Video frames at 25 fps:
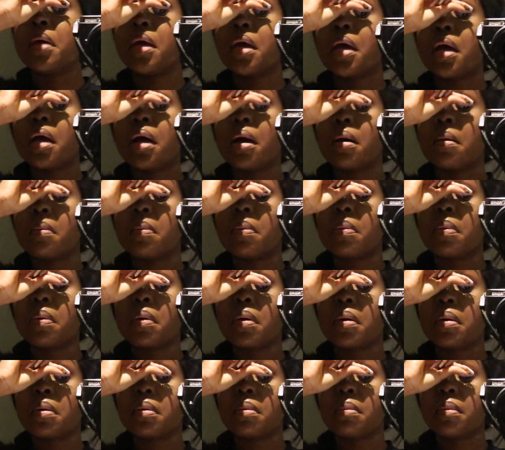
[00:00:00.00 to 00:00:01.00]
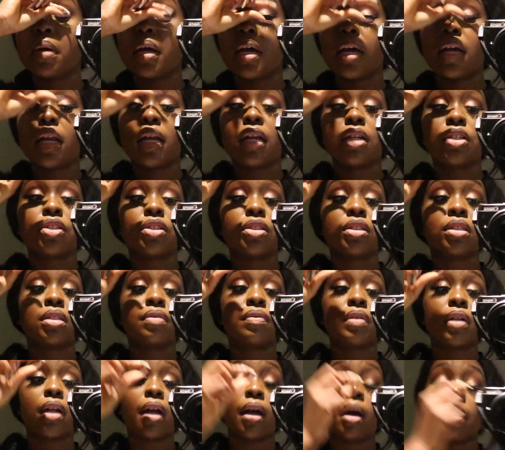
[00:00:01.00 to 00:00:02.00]
makeup my eyelashes
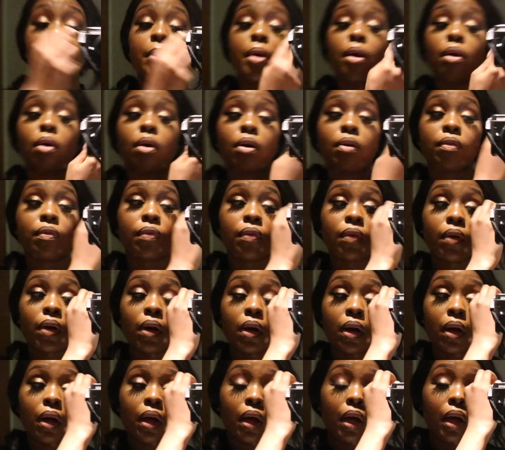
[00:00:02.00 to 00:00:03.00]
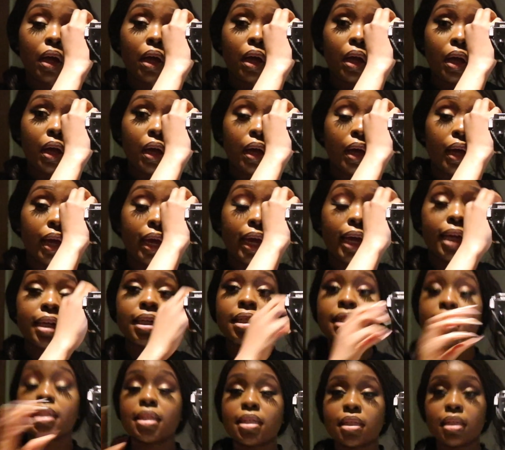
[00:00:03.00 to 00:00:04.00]
even coming off
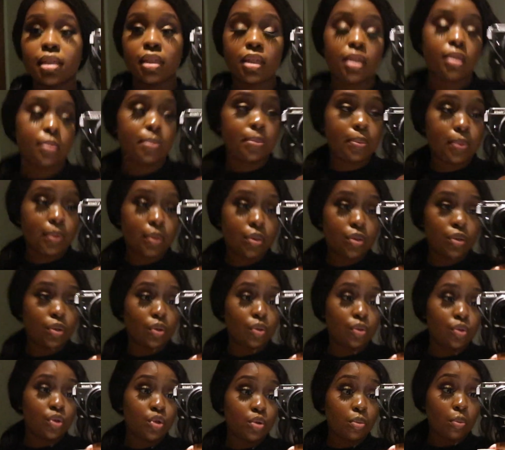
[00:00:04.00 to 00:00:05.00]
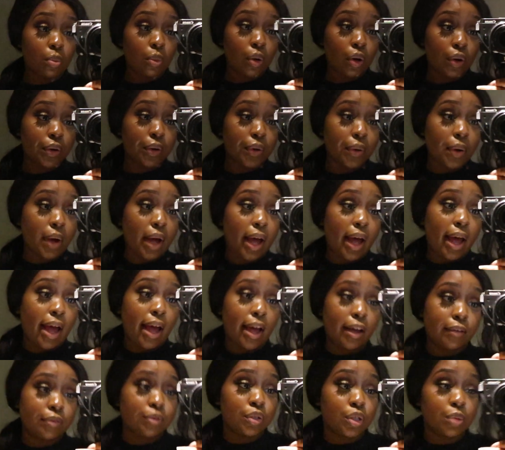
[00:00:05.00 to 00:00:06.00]
and sleep so tomorrow I
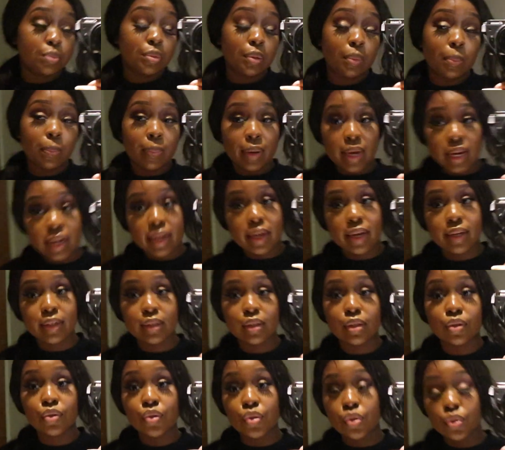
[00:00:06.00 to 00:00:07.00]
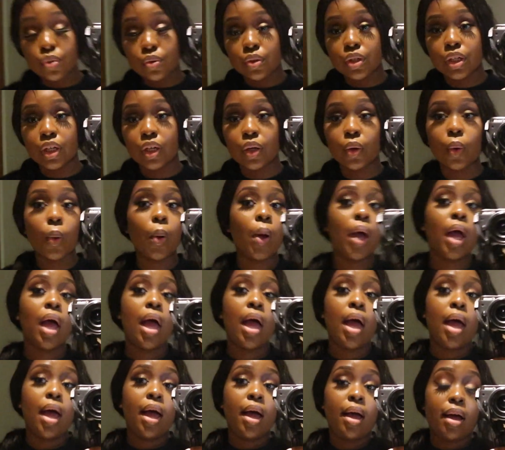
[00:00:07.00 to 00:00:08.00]
have to be back at the studio
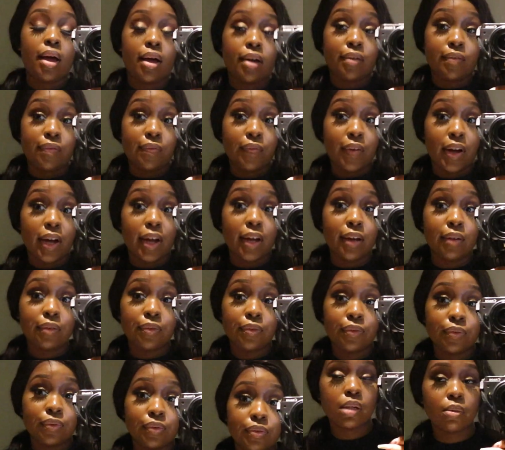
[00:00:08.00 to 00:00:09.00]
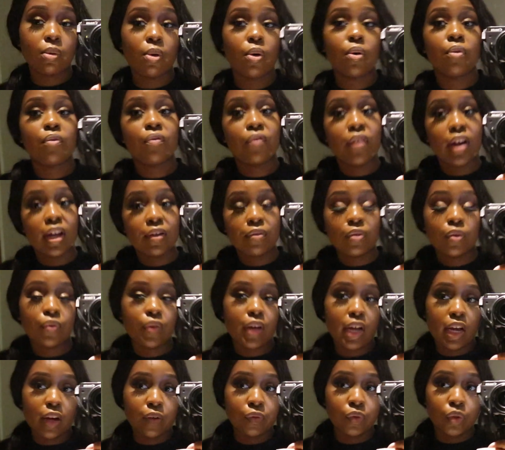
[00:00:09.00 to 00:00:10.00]
at 5 or 5 if
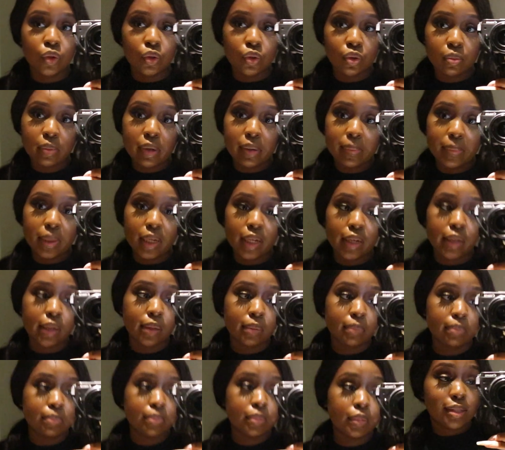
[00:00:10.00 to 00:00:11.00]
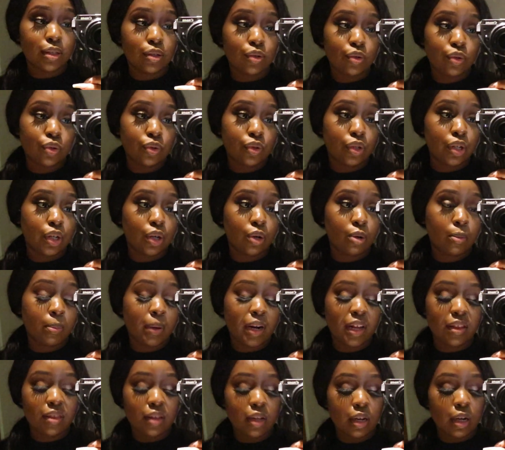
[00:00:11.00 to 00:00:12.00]
I have to do my makeup the studio
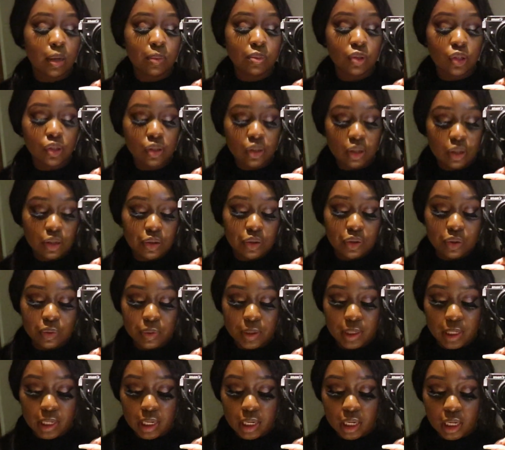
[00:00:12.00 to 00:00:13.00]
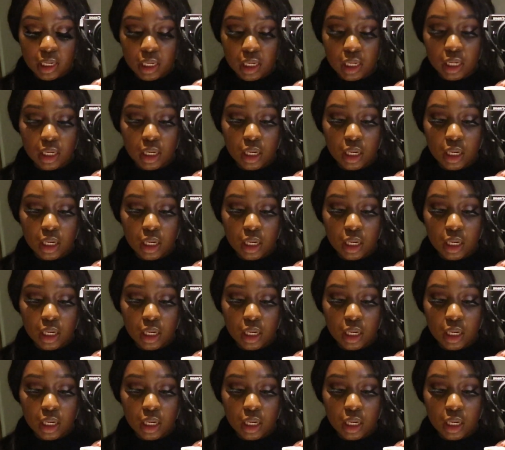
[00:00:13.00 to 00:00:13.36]
but I think I'm just gonna do it here